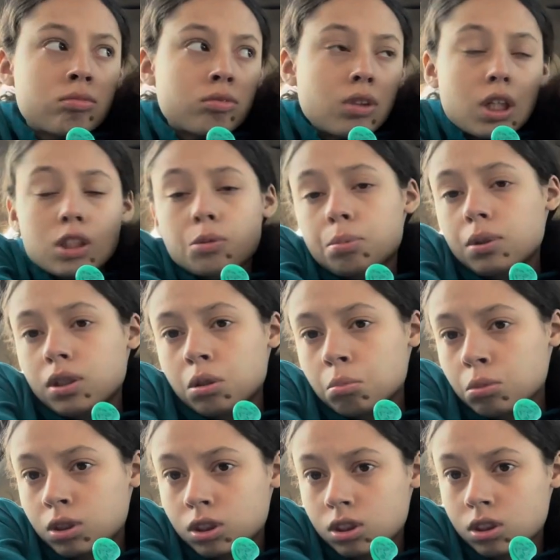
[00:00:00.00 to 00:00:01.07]
that's pretty
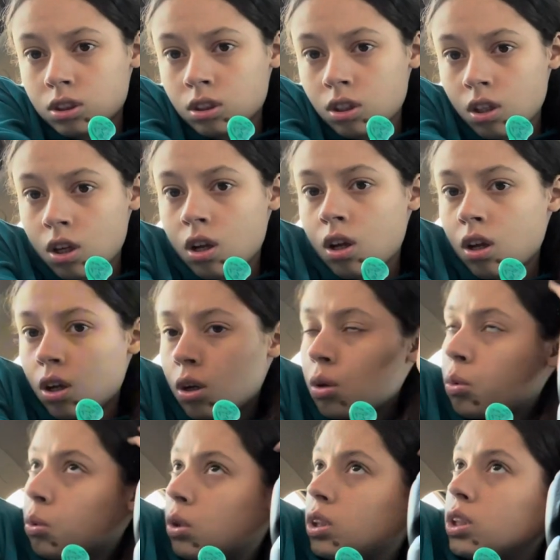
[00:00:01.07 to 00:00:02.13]
much
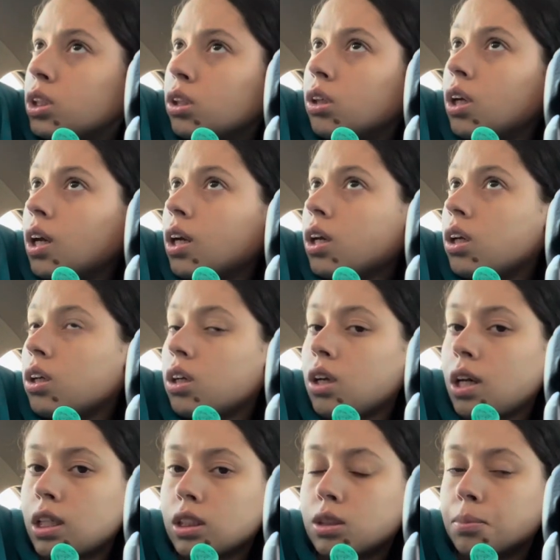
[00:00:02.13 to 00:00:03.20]
what today
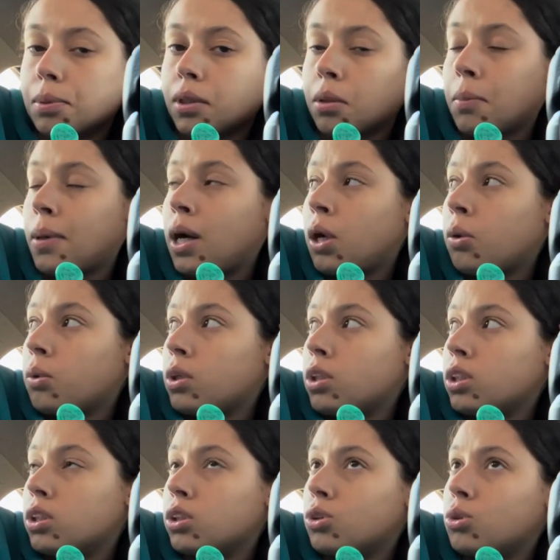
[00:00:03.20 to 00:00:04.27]
has been about
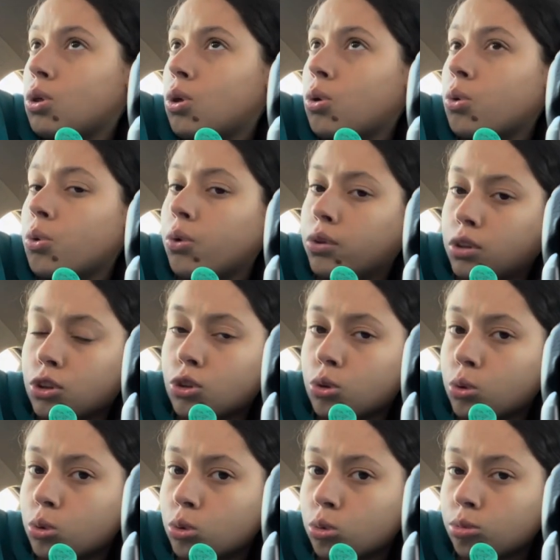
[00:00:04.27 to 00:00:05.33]
is going to
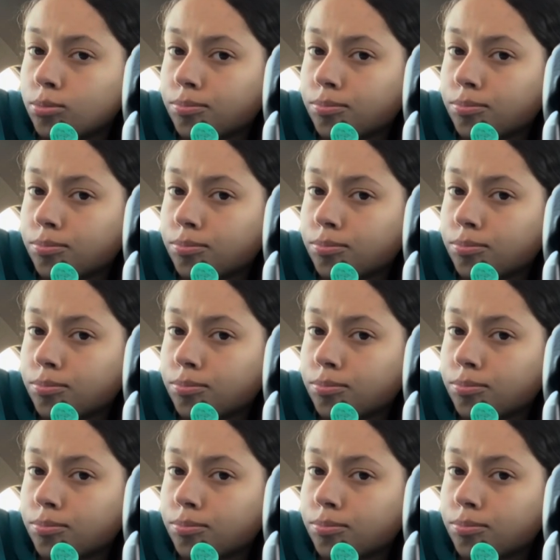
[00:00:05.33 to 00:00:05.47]
school.